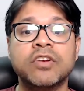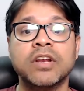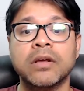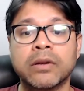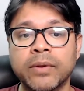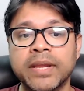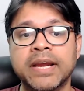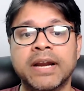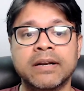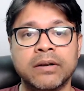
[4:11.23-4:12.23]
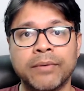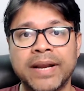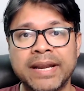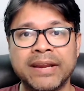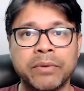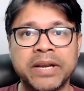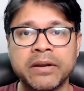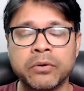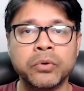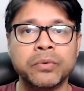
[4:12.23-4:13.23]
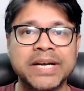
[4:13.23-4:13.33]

still growing at 20, 22,